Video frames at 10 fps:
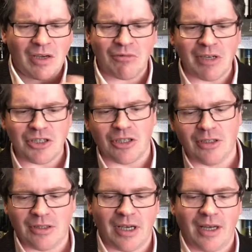
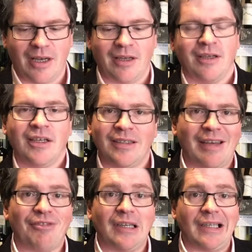Richard
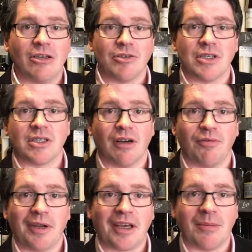definitely knows his stuff
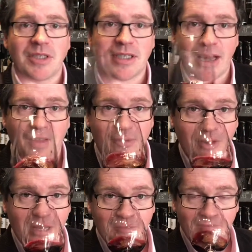when it comes to South
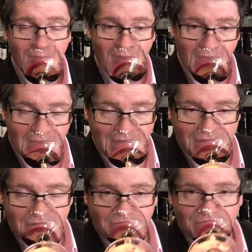Africa,
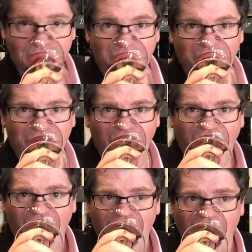and
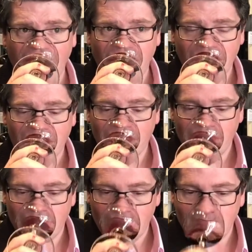I've
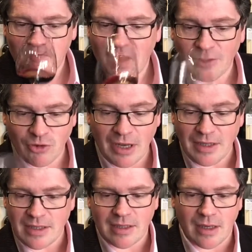tried
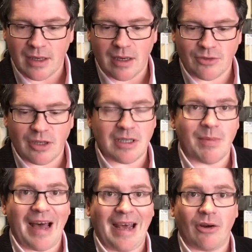this. I tried this
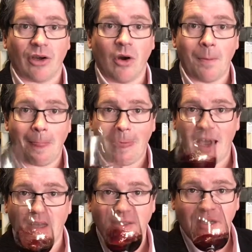about an hour ago,
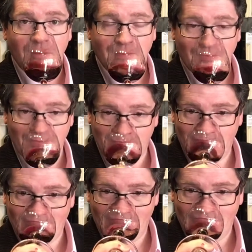and
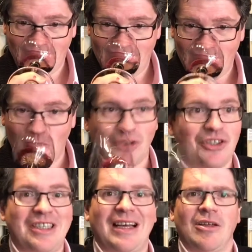wanted
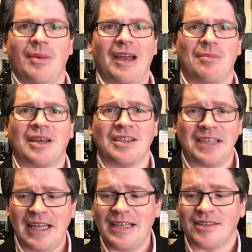to tell you about it because
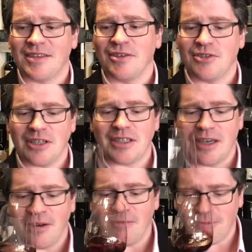it is just
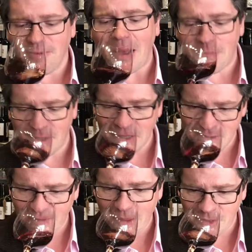a
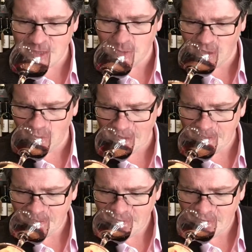fabulous, fabulous bottle of wine.